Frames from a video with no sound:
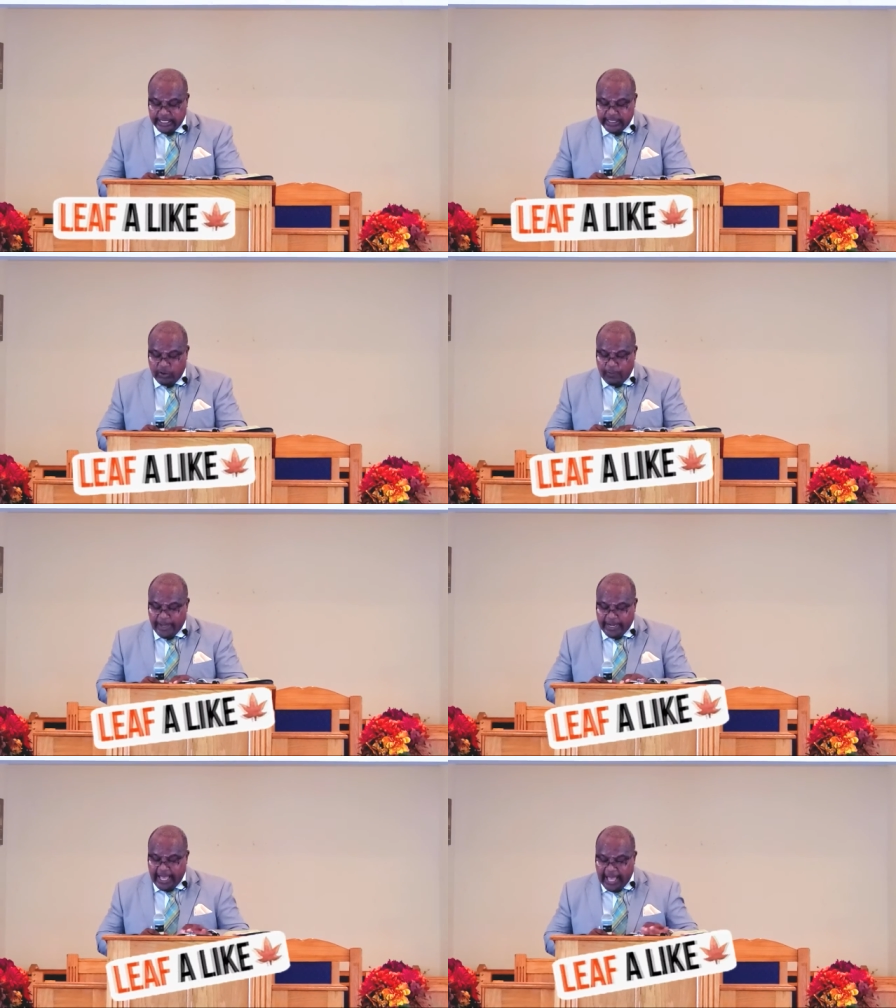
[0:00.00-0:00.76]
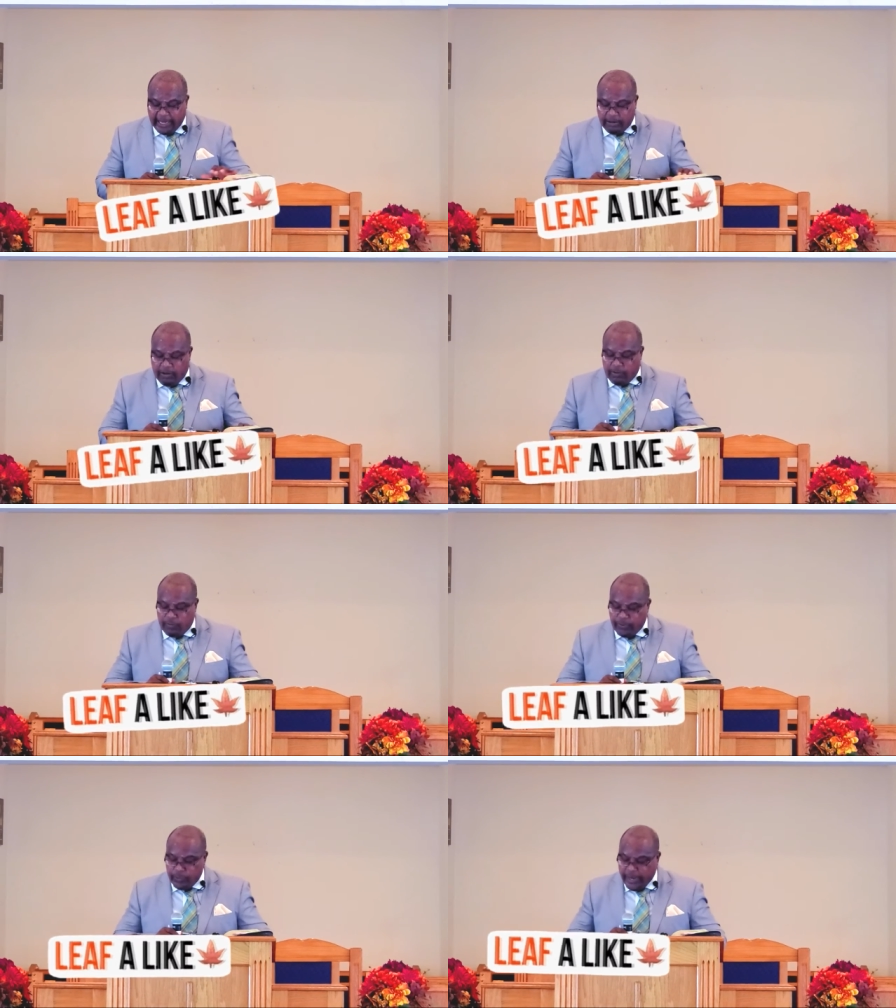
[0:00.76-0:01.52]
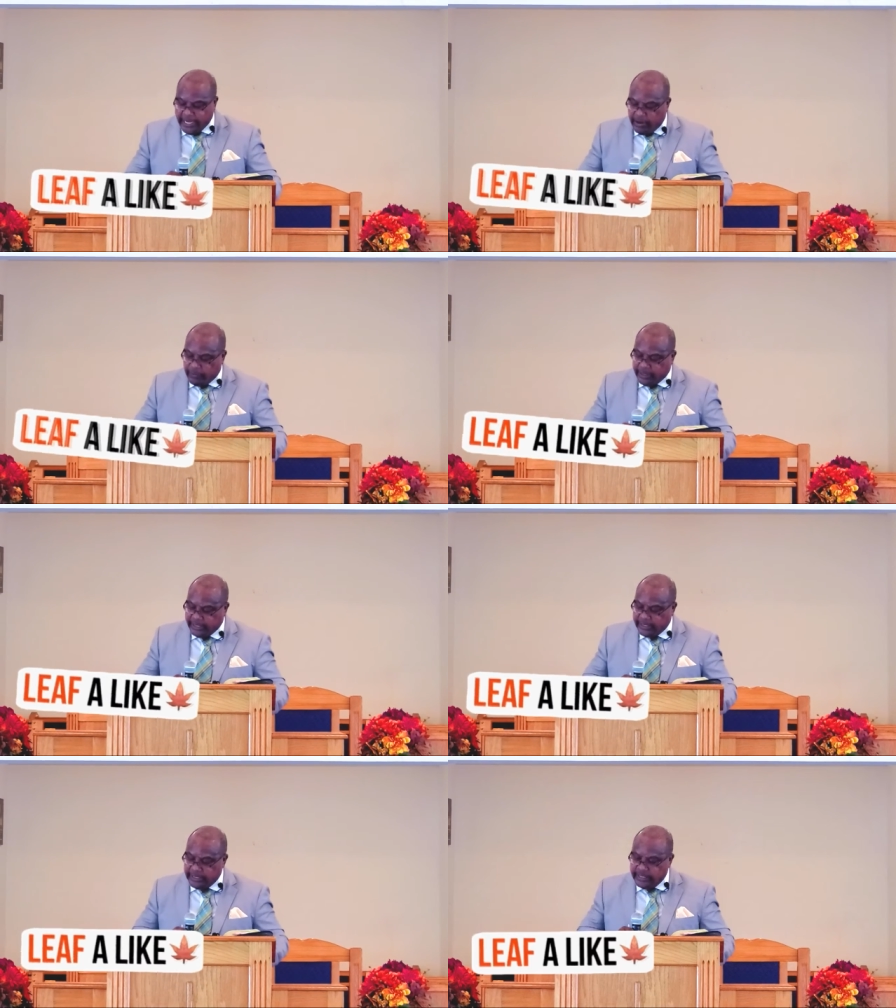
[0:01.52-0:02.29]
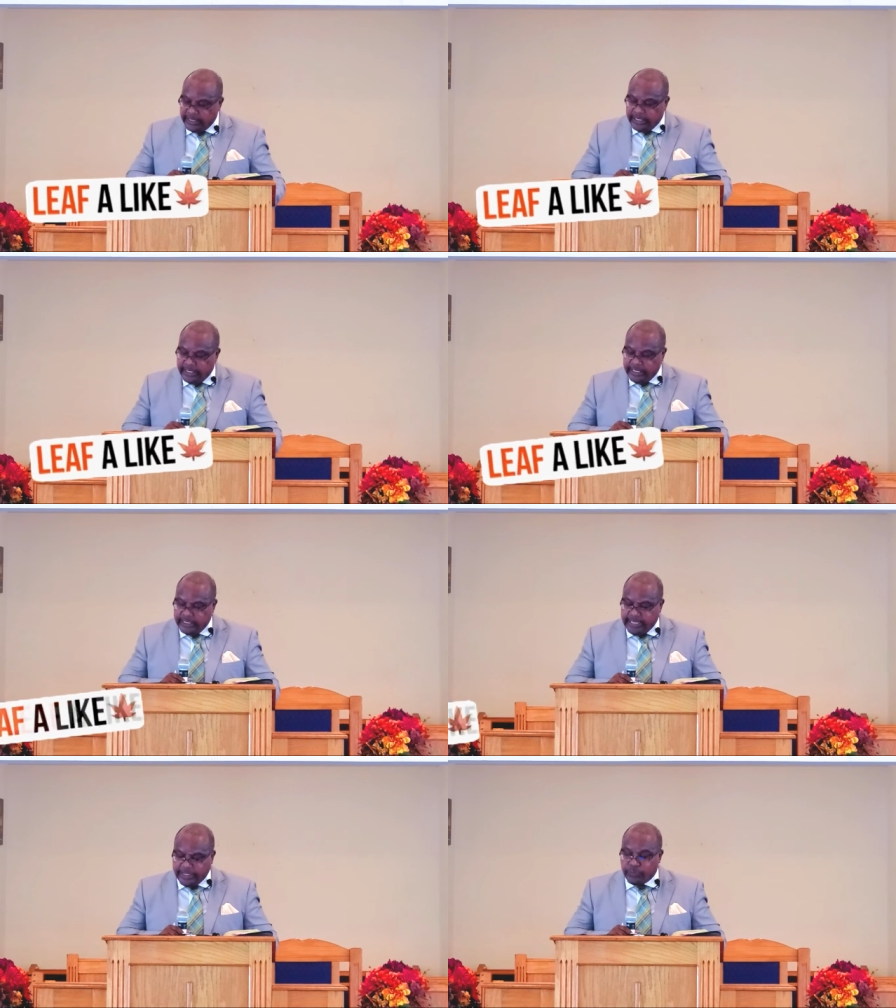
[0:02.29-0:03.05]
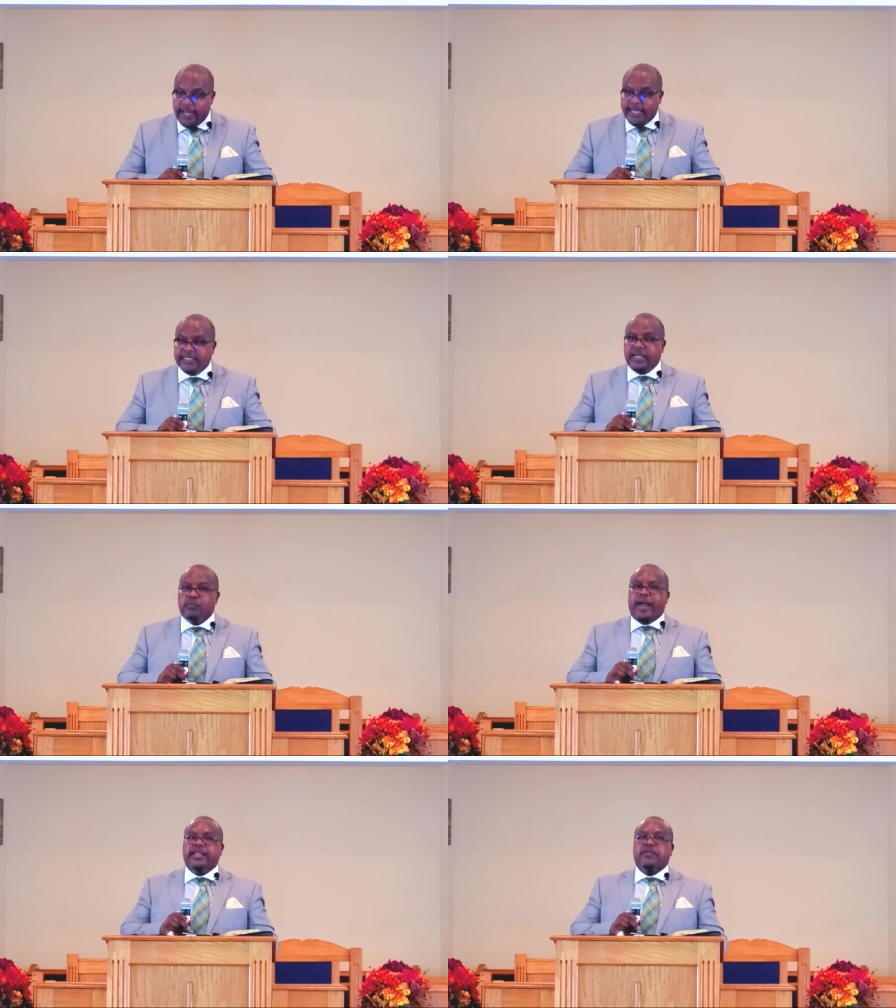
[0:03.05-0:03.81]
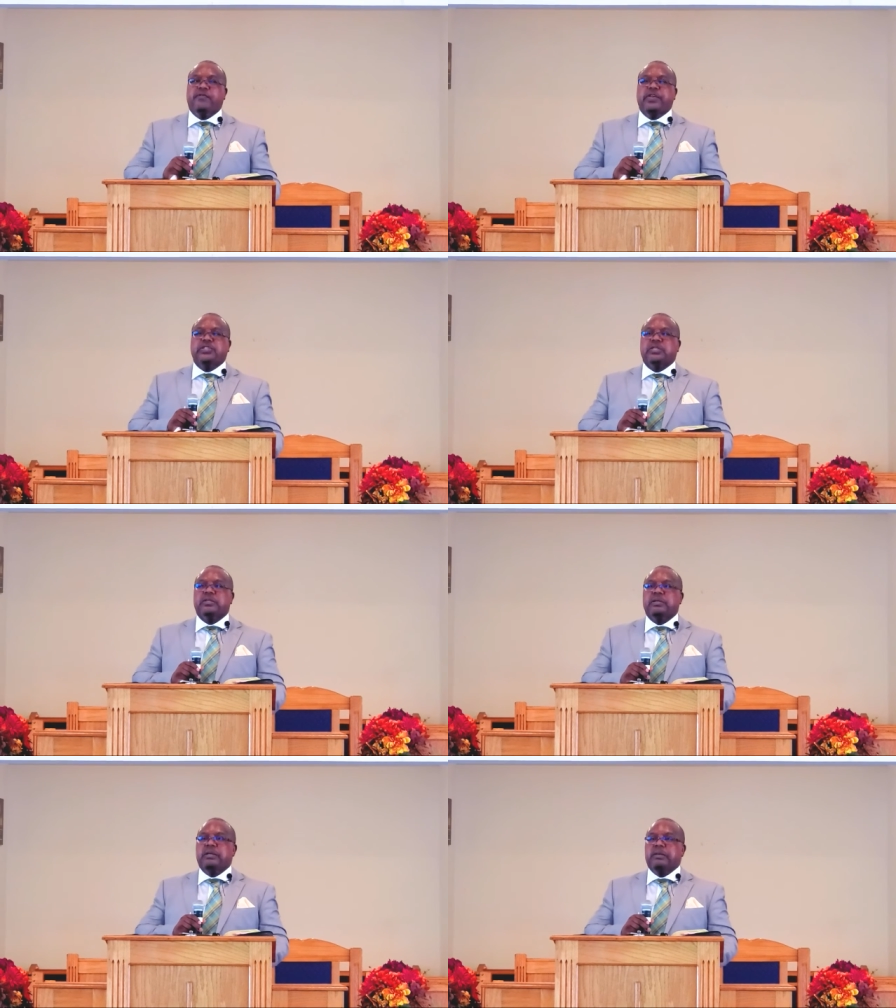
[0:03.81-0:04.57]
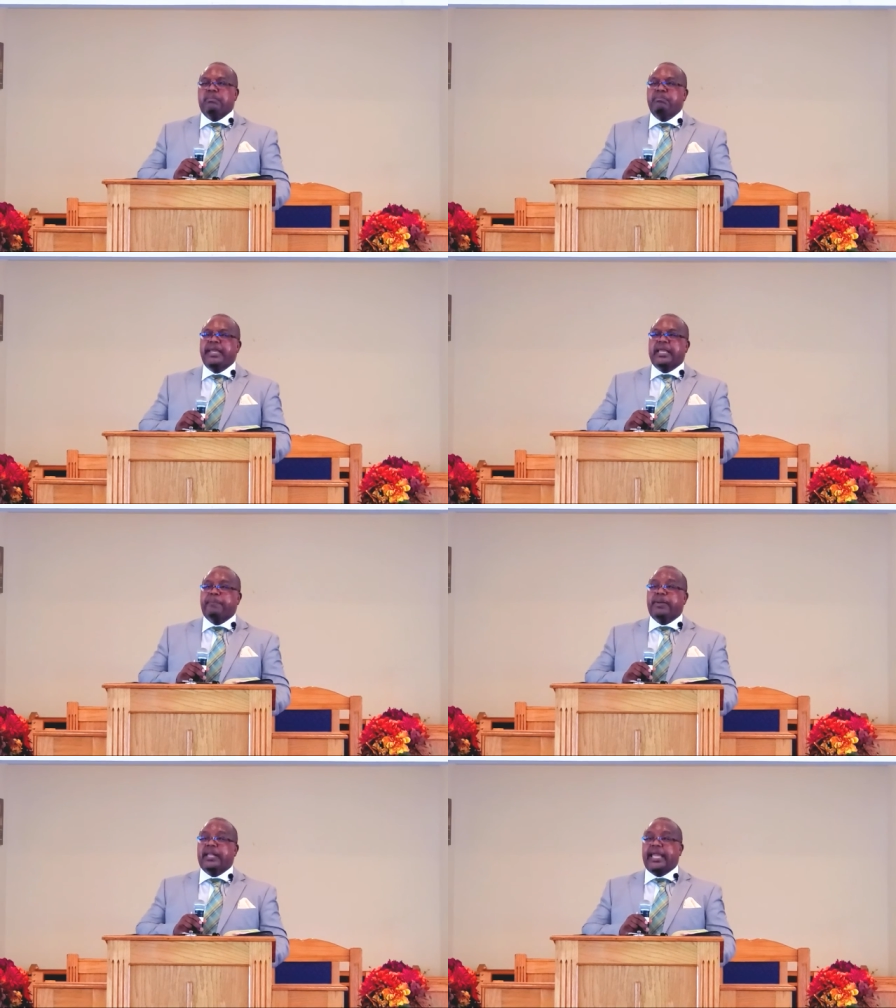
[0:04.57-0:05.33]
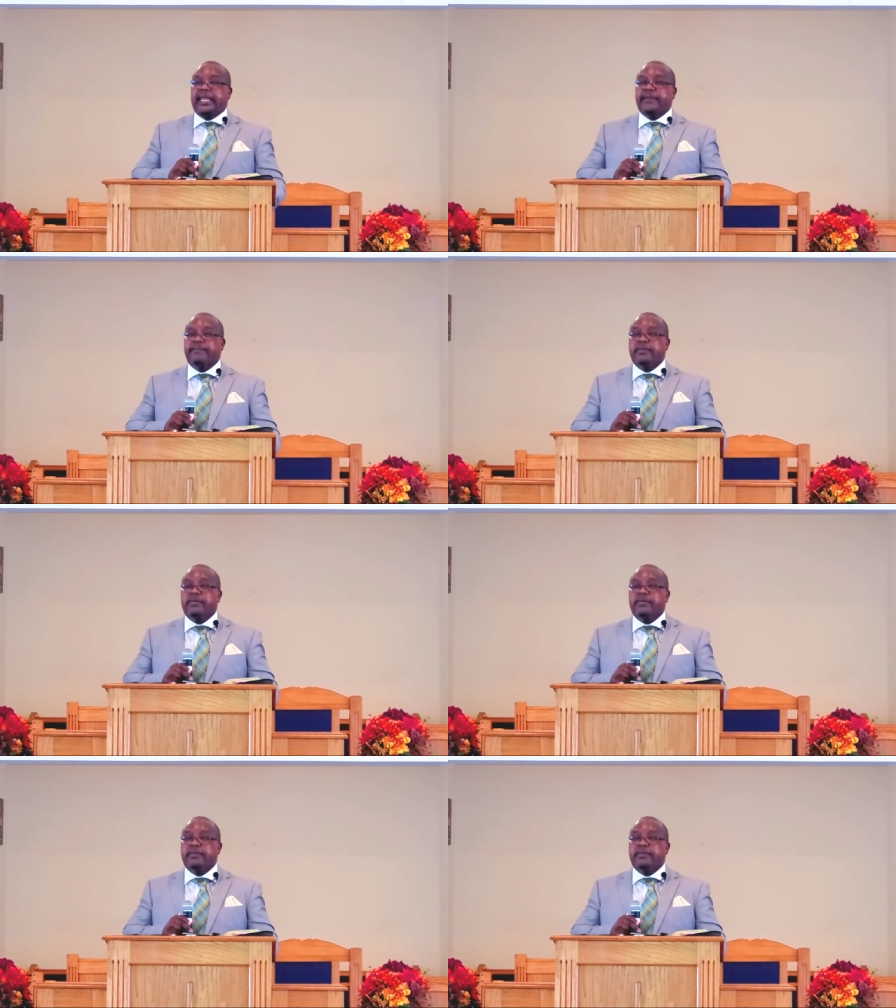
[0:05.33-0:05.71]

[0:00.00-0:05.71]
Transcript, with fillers: no matter how long we wait on it, that's why he said, write the vision, make it plain.